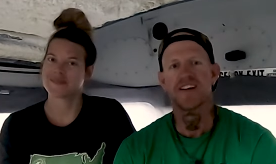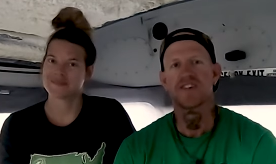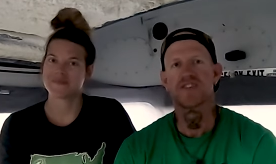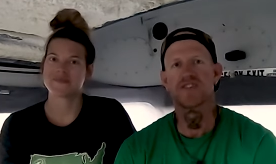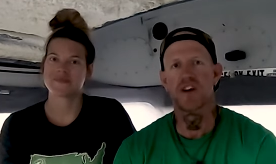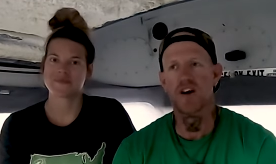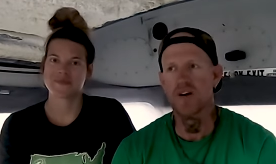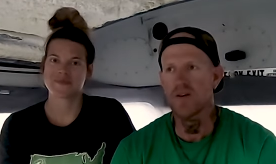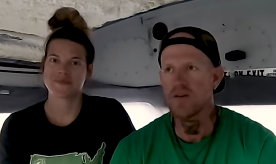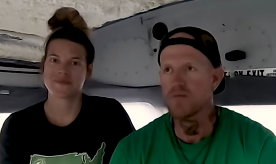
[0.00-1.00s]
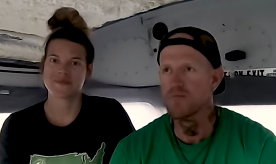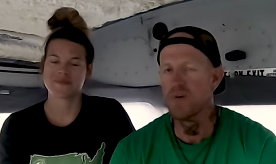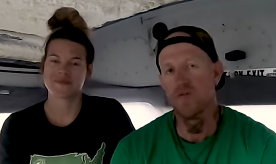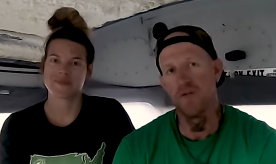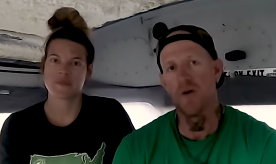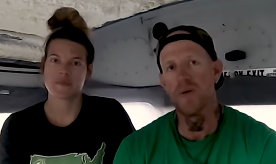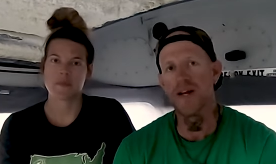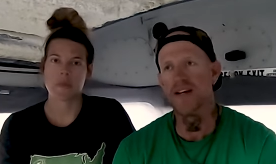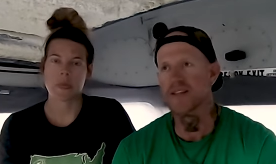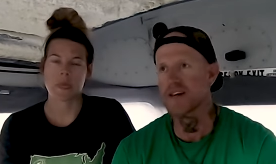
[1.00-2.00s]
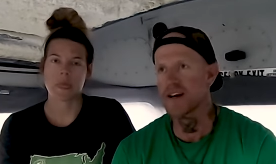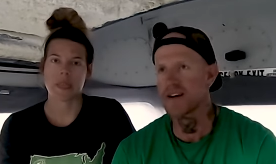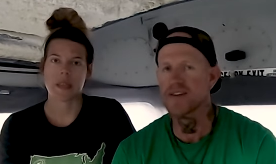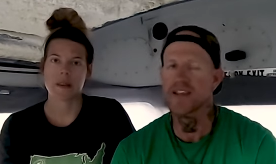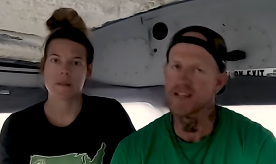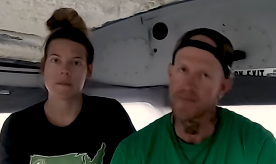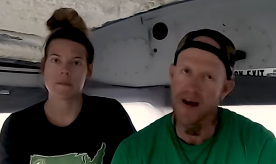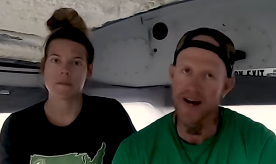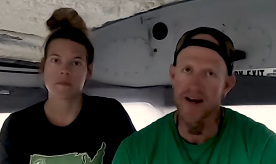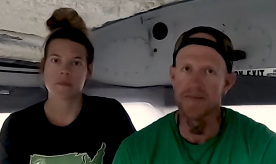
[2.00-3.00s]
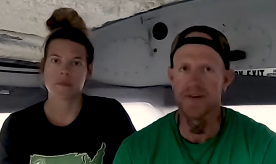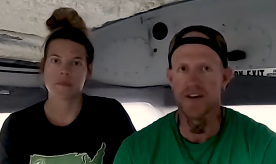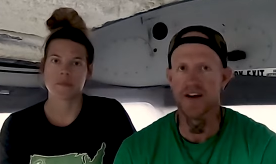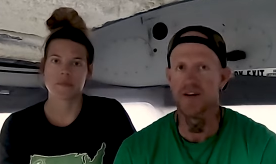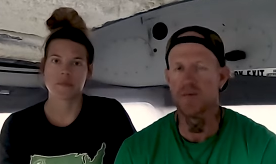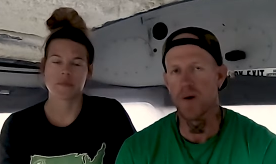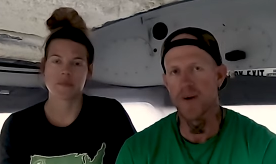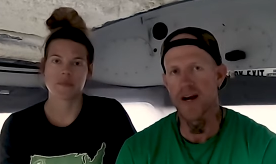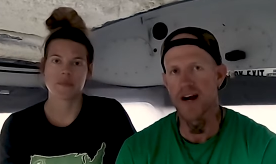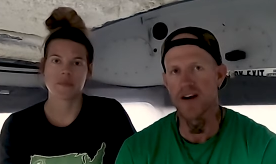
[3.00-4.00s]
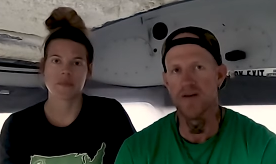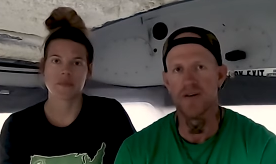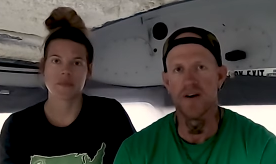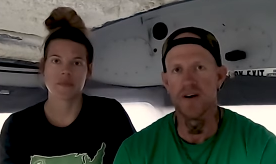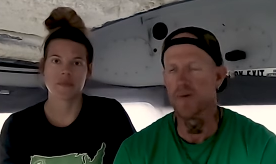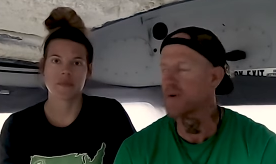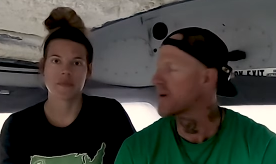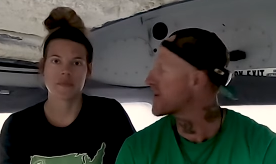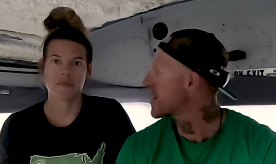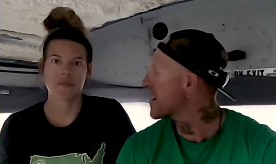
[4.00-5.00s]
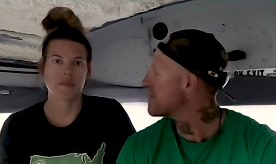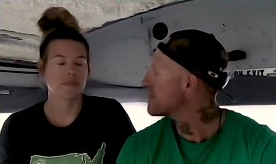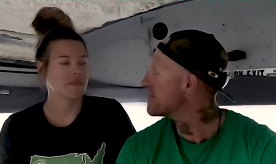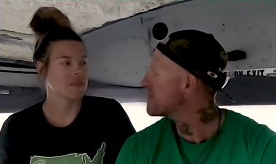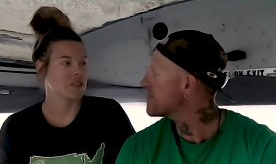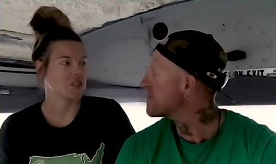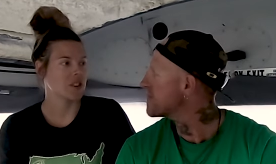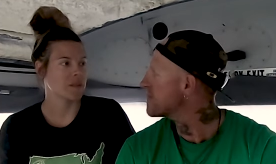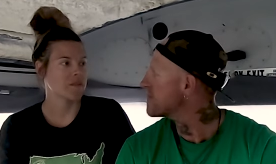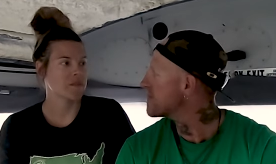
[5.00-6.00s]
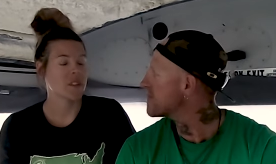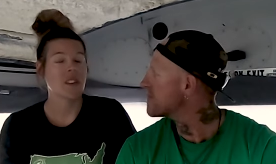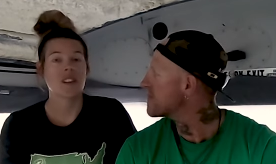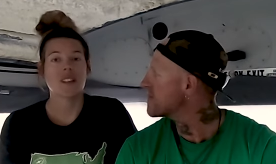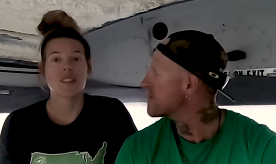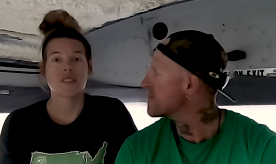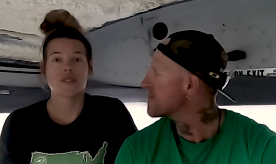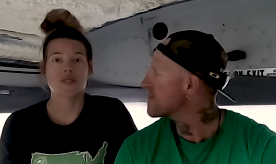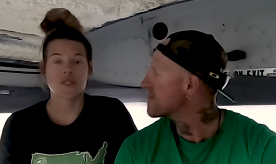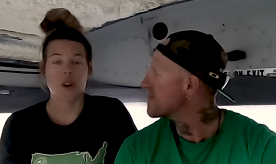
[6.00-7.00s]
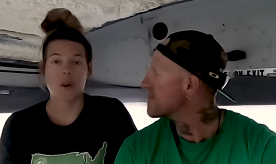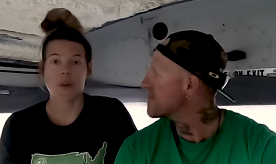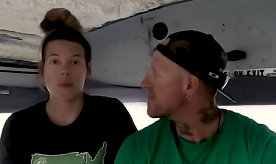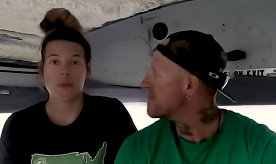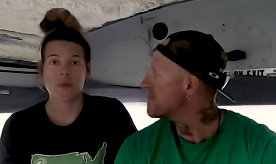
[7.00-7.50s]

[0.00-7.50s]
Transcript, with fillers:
Speaker 1: So, before we get there, let's back up and tell you what we got going on and where we're at.
Speaker 2: For sure. So,